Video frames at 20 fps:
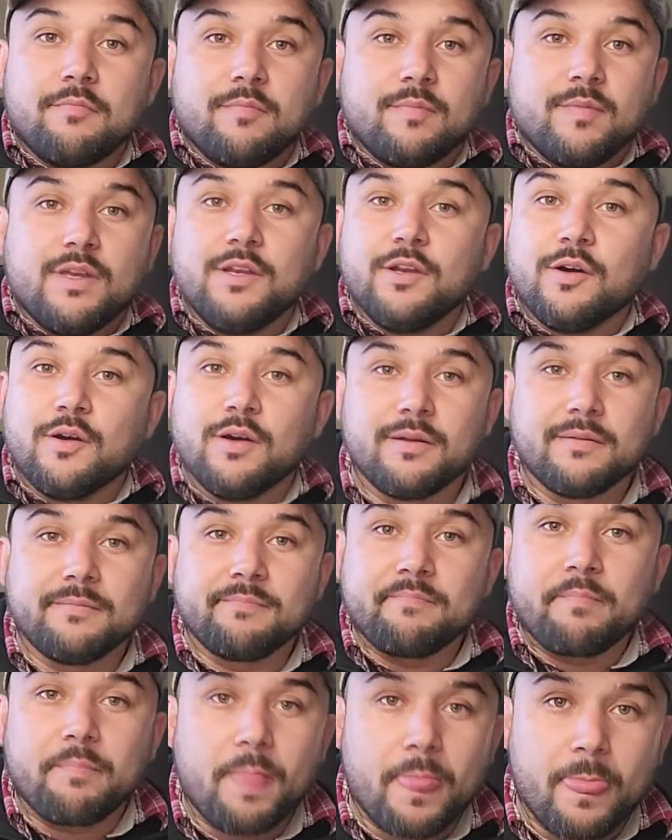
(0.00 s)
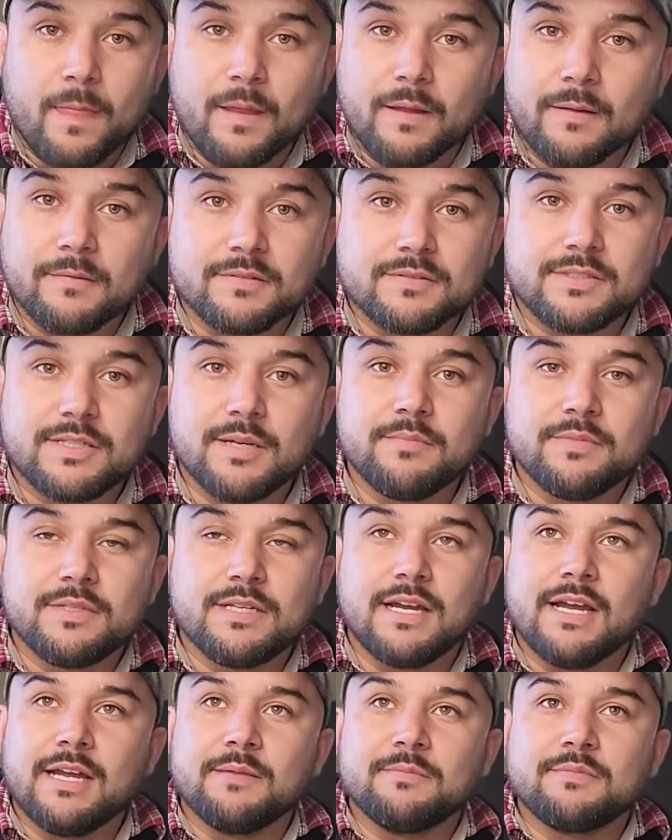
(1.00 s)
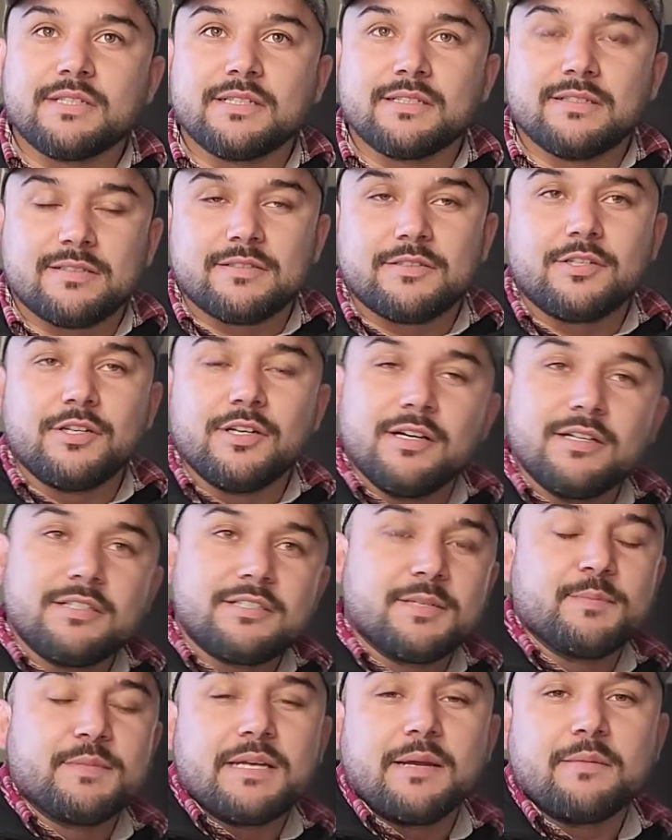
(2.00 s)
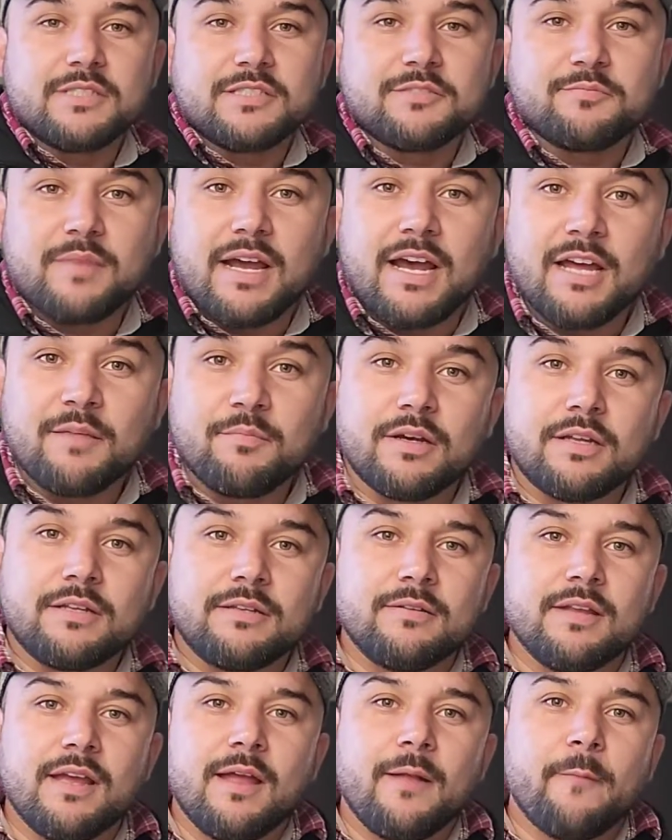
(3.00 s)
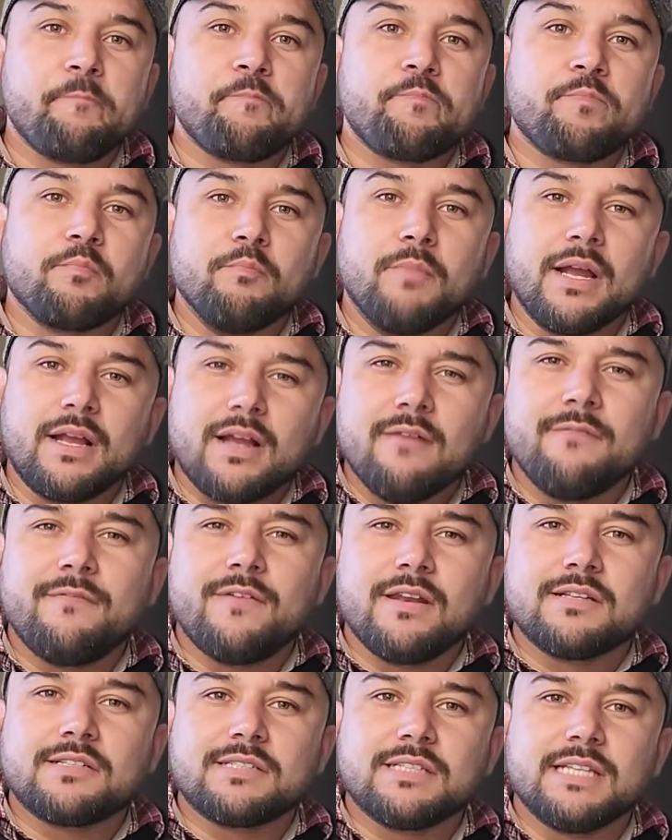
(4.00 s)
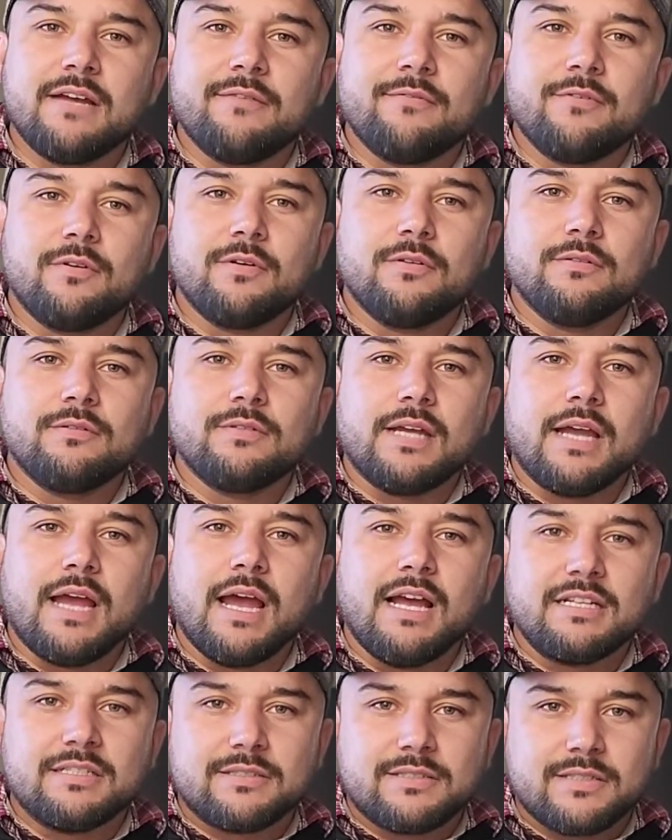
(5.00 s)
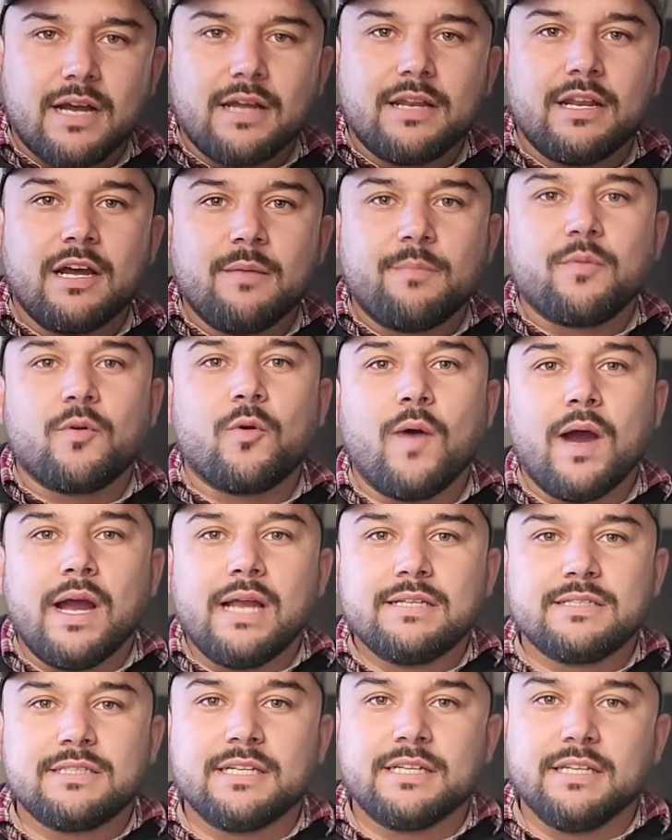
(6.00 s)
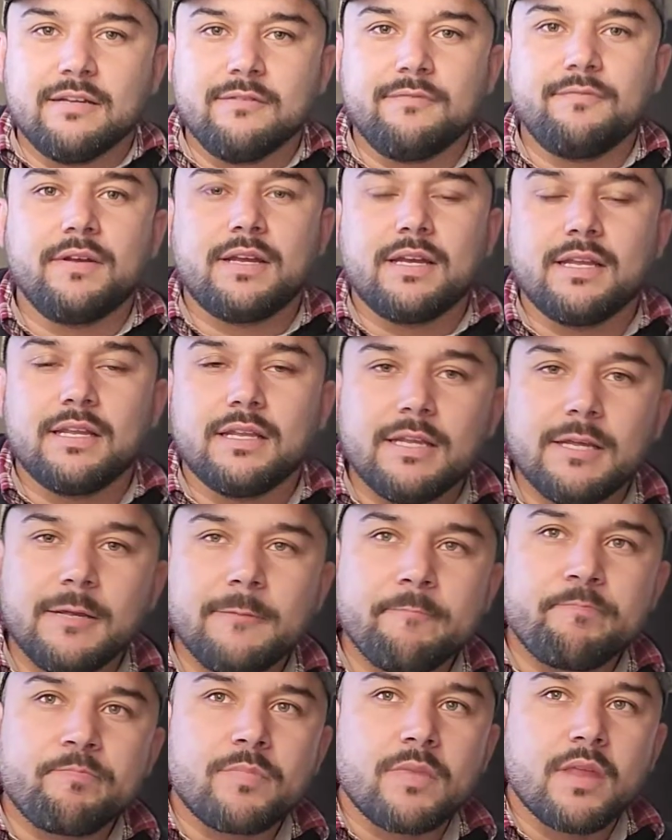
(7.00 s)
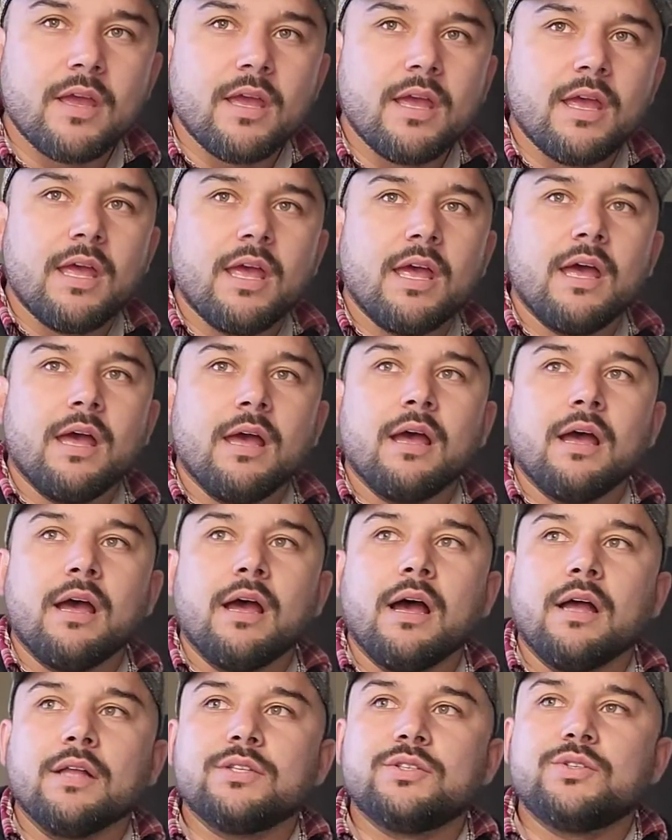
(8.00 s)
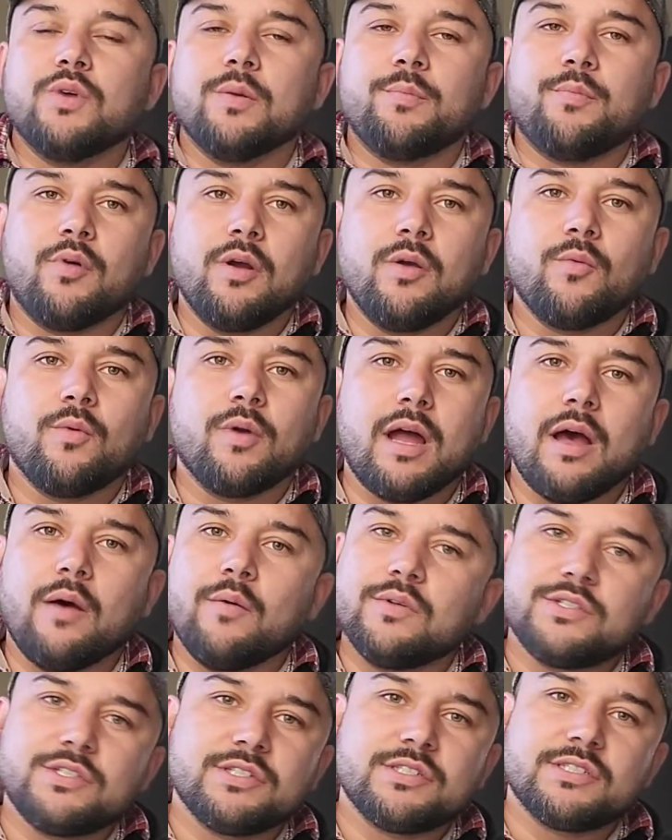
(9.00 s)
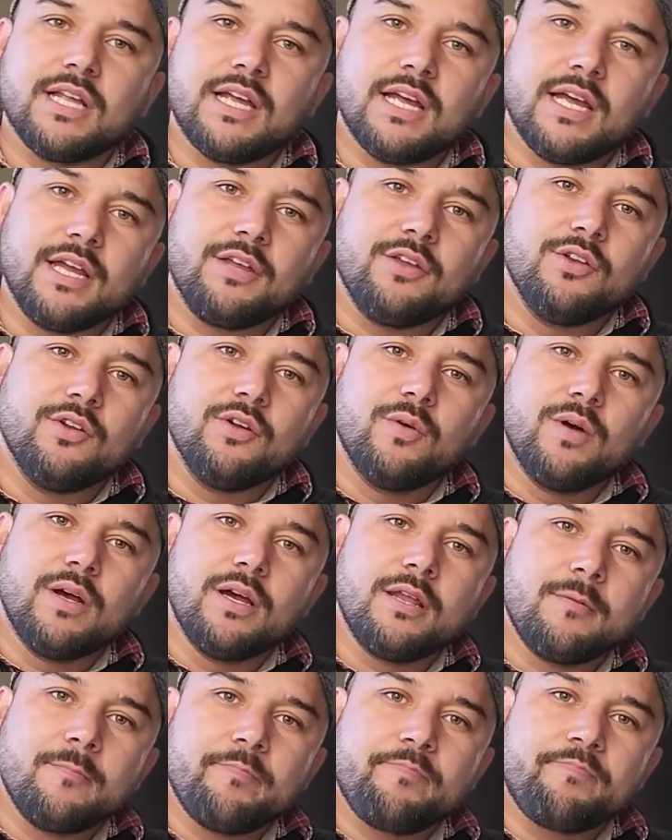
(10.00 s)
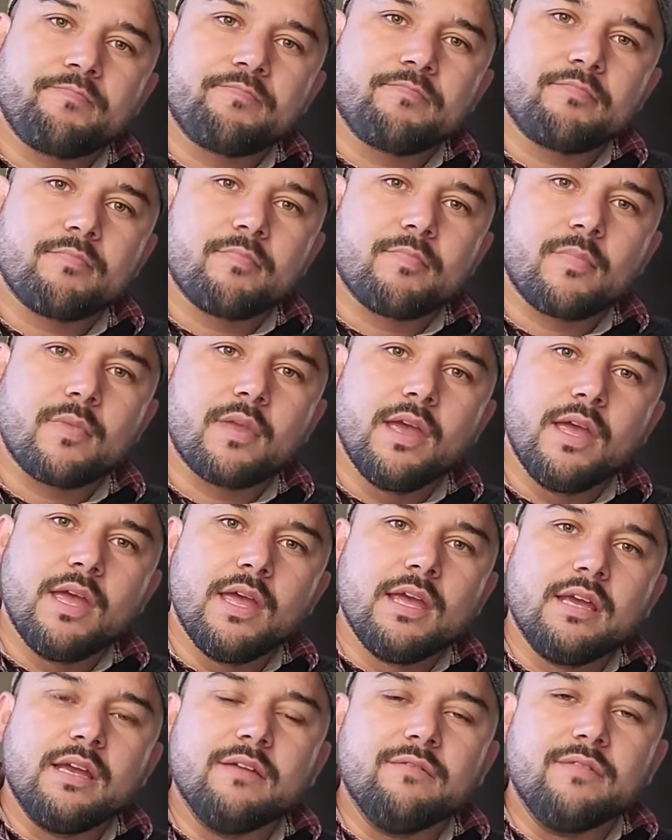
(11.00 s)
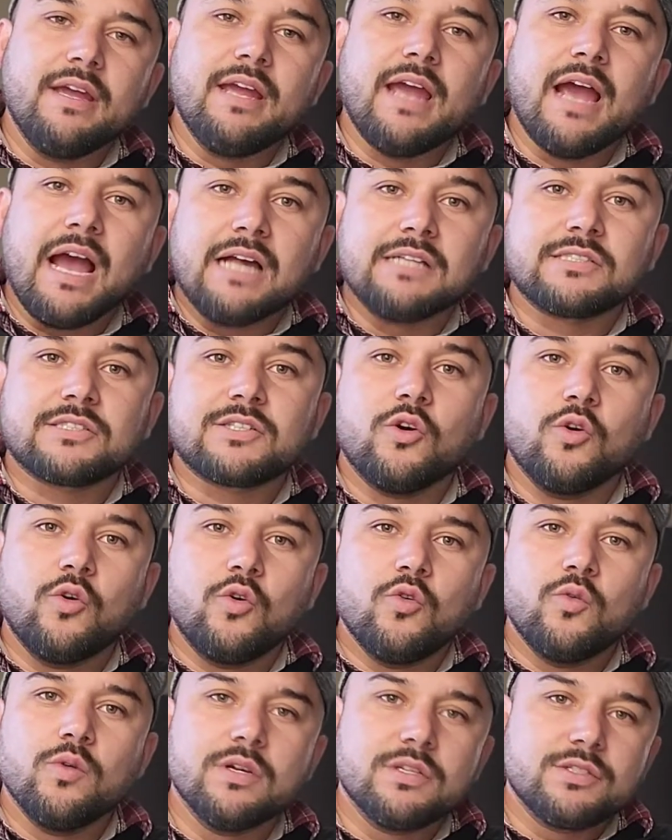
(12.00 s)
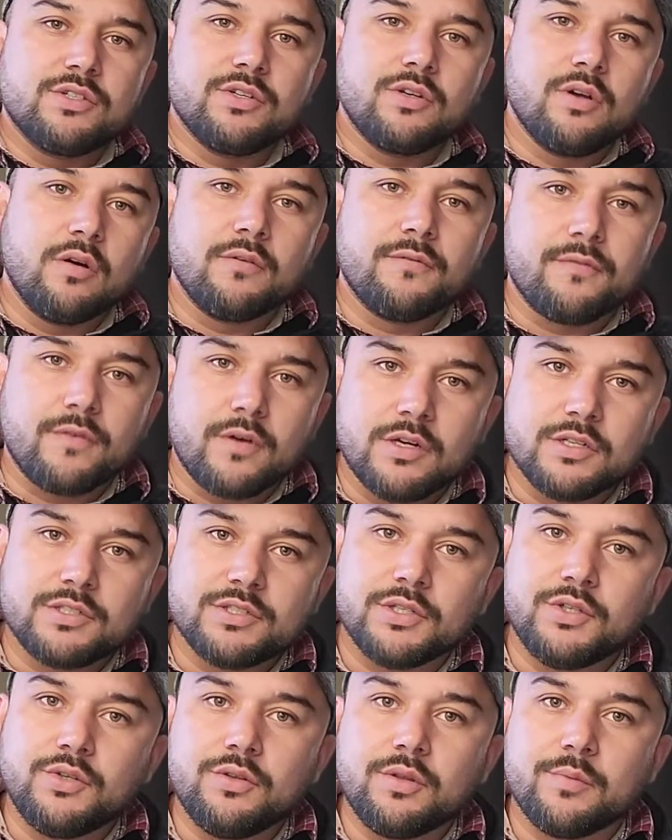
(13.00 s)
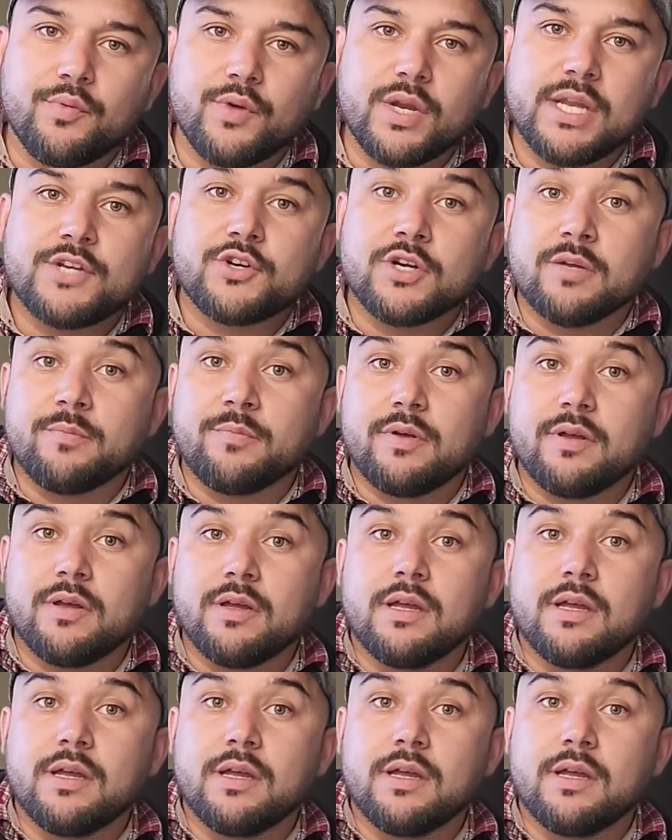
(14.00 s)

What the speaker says: you know, sometimes it's good, sometimes it's bad, but my confidence level has gone up quite significantly to a point where I was just like, you know what? If they ask who wants to go first to do the pre-trip